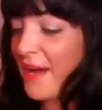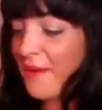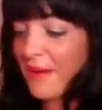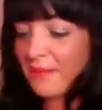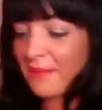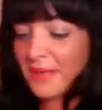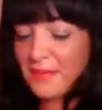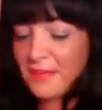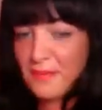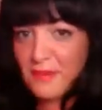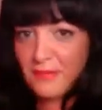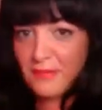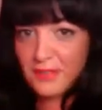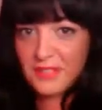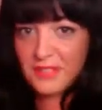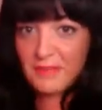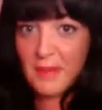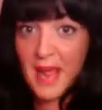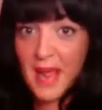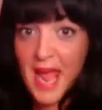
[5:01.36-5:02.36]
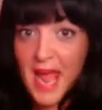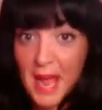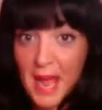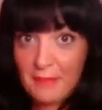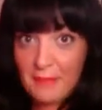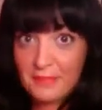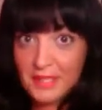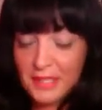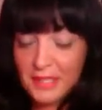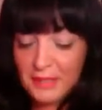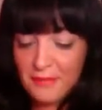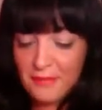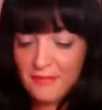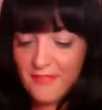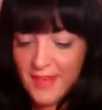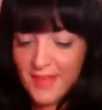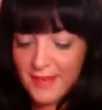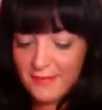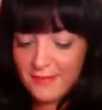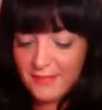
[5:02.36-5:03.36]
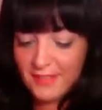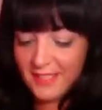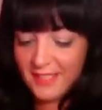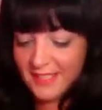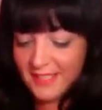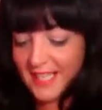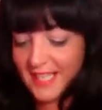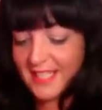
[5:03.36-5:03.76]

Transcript: I'm going to move on to my absolute favourite,